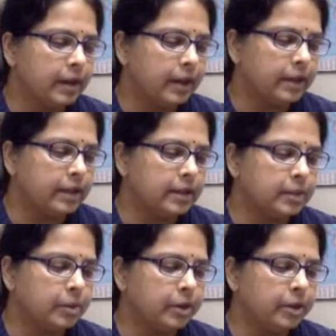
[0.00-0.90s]
and
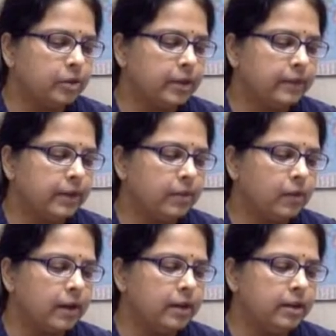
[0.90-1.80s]
corresponding to level
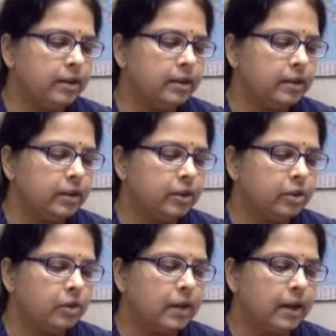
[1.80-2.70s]
1,
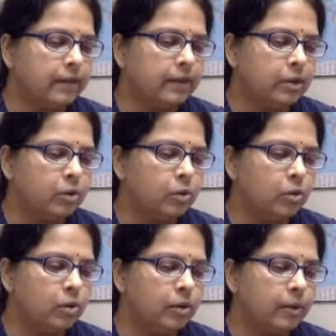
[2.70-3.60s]
you will have a
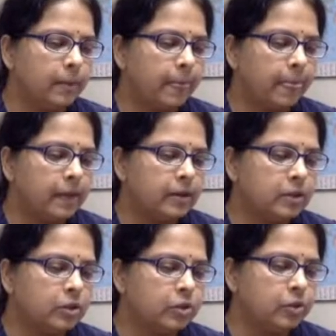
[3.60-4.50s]
low.
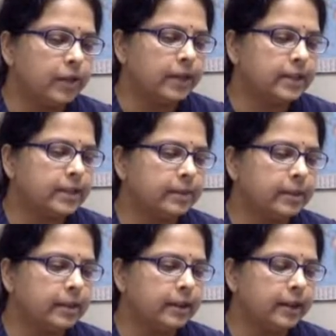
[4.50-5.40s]
So you get
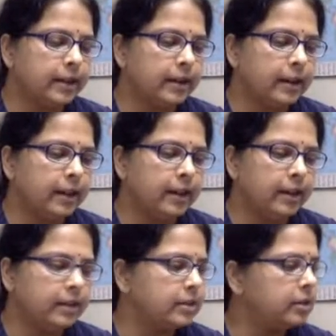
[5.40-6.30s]
something like high
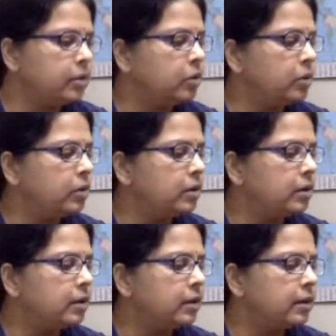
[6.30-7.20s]
and low
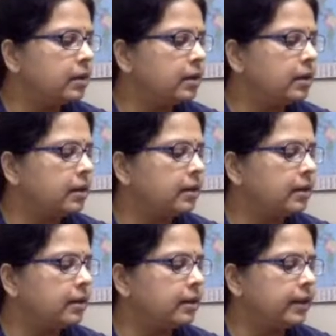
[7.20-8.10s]

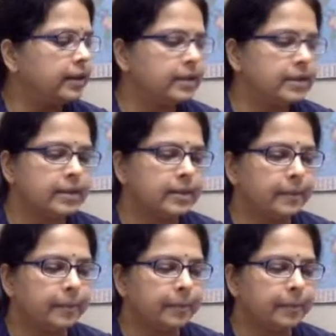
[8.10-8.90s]
like this.